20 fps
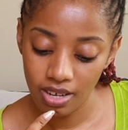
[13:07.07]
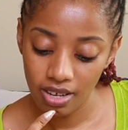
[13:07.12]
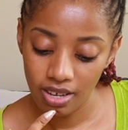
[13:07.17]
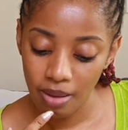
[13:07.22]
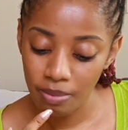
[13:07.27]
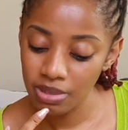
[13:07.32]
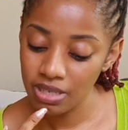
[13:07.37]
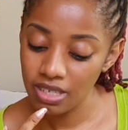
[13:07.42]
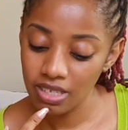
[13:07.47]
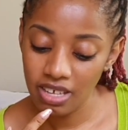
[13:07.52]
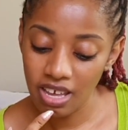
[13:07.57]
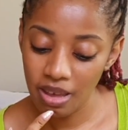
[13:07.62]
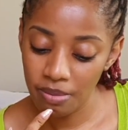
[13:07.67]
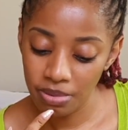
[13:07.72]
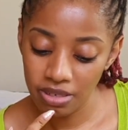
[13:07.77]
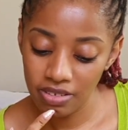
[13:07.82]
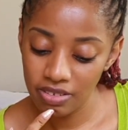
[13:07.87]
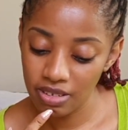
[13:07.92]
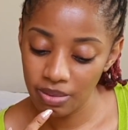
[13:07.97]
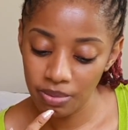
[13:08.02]
I still can't
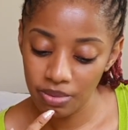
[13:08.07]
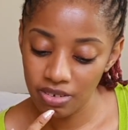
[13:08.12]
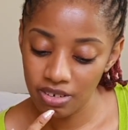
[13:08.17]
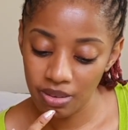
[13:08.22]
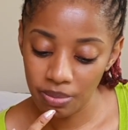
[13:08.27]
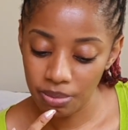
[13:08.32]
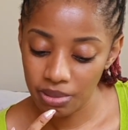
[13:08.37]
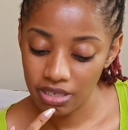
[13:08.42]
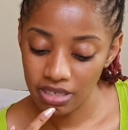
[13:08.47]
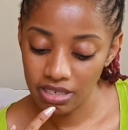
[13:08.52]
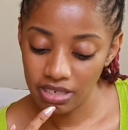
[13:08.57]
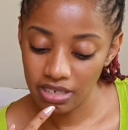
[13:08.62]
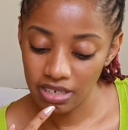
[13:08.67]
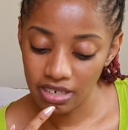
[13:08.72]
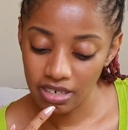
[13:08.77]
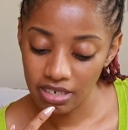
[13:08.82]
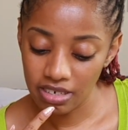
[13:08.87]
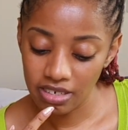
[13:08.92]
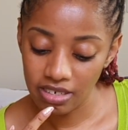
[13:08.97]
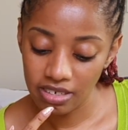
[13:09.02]
believe somebody did a painting
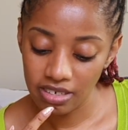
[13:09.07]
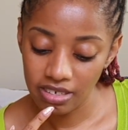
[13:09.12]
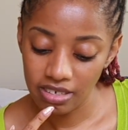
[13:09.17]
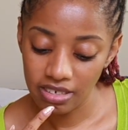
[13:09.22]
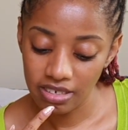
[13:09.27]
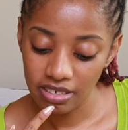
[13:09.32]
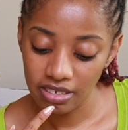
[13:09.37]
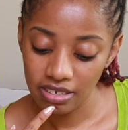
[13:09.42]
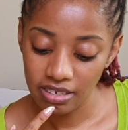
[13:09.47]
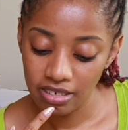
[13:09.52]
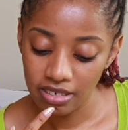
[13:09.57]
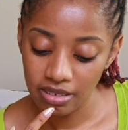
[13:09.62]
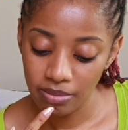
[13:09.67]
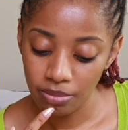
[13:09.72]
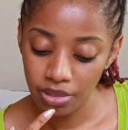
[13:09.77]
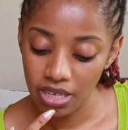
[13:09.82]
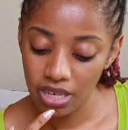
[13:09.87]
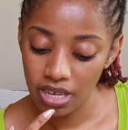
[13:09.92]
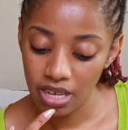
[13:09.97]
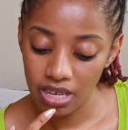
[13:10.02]
here,
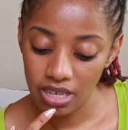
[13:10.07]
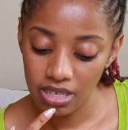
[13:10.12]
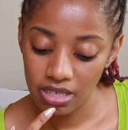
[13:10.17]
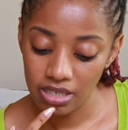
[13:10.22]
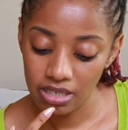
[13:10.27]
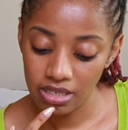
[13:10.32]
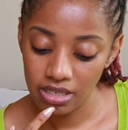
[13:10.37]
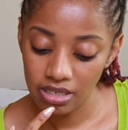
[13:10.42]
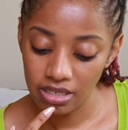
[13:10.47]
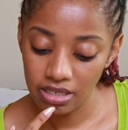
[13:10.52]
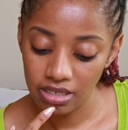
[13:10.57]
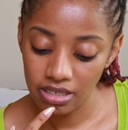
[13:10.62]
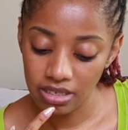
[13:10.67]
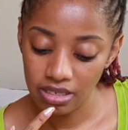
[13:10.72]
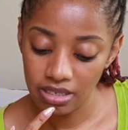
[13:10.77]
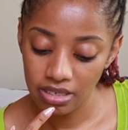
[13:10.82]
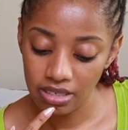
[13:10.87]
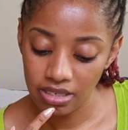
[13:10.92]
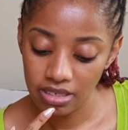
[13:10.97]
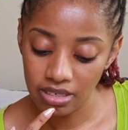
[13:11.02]
because
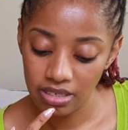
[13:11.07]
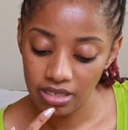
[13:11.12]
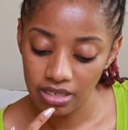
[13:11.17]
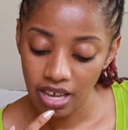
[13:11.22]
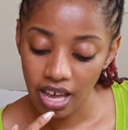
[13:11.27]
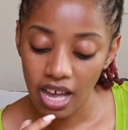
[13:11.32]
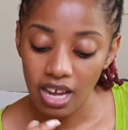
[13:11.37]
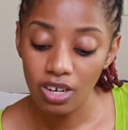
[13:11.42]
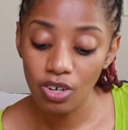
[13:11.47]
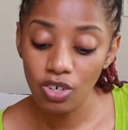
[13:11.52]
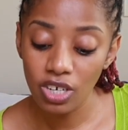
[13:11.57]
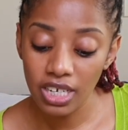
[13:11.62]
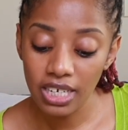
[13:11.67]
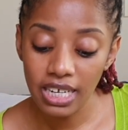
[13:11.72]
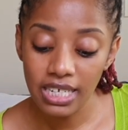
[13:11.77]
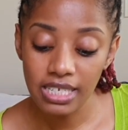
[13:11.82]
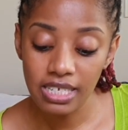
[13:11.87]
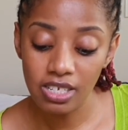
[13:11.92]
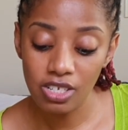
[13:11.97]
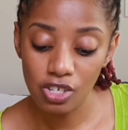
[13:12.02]
looking
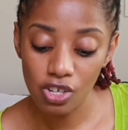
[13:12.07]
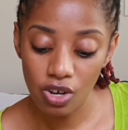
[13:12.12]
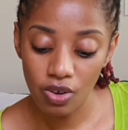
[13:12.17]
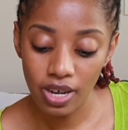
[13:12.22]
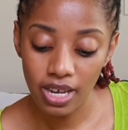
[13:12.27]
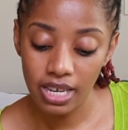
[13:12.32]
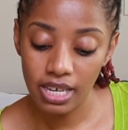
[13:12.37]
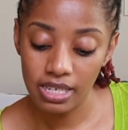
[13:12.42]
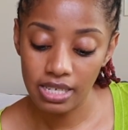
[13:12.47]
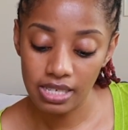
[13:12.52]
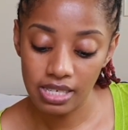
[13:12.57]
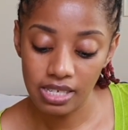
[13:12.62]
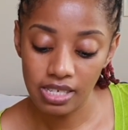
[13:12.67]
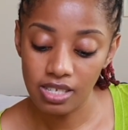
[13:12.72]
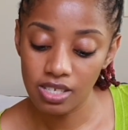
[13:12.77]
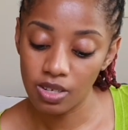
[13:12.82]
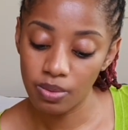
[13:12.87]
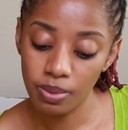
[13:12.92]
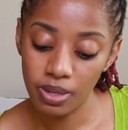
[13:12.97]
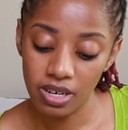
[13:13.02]
at it now, I can see
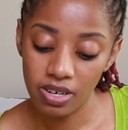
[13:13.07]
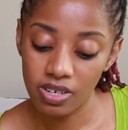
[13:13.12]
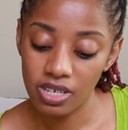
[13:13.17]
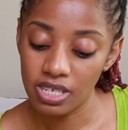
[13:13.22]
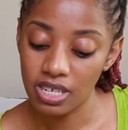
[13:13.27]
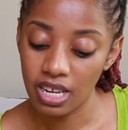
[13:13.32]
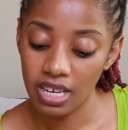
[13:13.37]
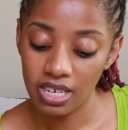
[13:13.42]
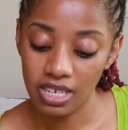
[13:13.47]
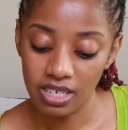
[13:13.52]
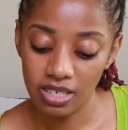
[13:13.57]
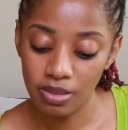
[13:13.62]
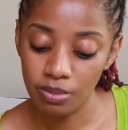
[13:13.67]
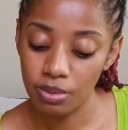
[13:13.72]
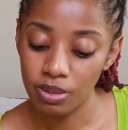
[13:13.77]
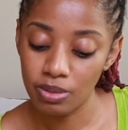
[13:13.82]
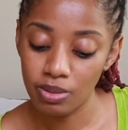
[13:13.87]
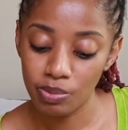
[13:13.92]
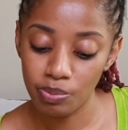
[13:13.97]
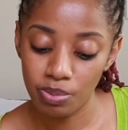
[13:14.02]
some errors that need
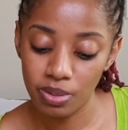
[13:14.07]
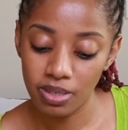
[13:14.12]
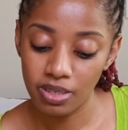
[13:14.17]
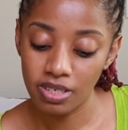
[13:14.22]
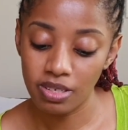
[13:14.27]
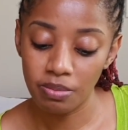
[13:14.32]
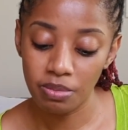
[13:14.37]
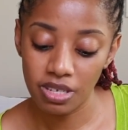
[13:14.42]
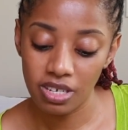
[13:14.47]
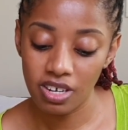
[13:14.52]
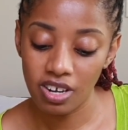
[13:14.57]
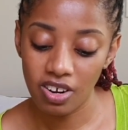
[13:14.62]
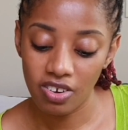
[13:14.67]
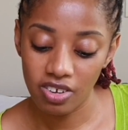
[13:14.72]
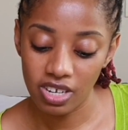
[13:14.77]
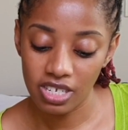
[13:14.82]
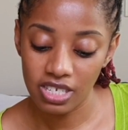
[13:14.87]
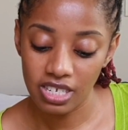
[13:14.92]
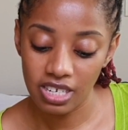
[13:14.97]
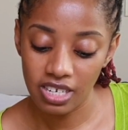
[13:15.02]
to be
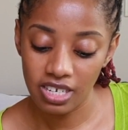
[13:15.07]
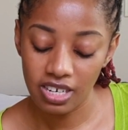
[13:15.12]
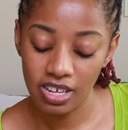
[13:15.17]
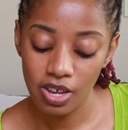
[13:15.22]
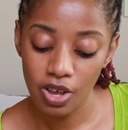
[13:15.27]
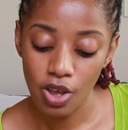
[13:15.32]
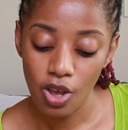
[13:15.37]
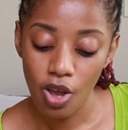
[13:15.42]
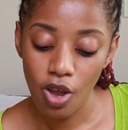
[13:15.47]
corrected.